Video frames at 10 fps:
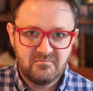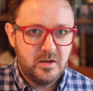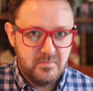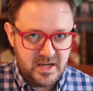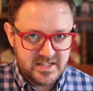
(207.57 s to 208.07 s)
You
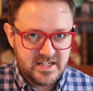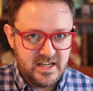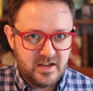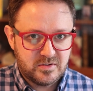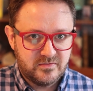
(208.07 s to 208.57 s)
can make
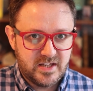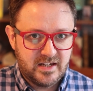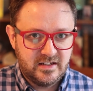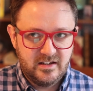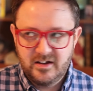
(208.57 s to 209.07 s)
tea out of
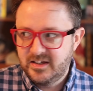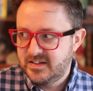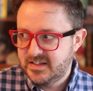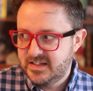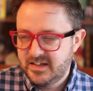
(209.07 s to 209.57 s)

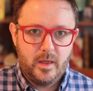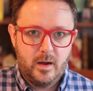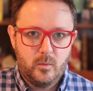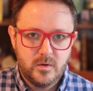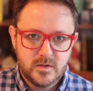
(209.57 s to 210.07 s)
dandelions.
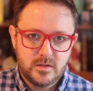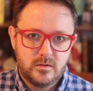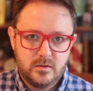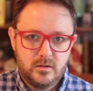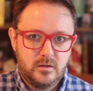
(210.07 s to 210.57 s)
That was
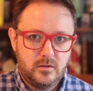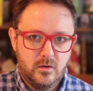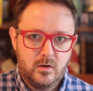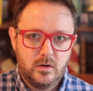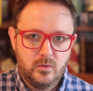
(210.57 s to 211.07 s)

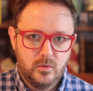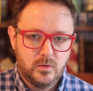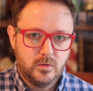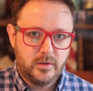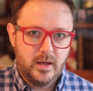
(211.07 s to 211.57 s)
not
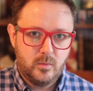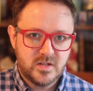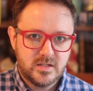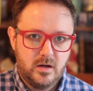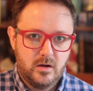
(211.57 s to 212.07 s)
Google, that
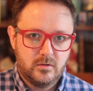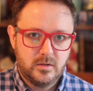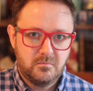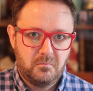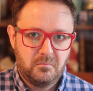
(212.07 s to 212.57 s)
was Tara.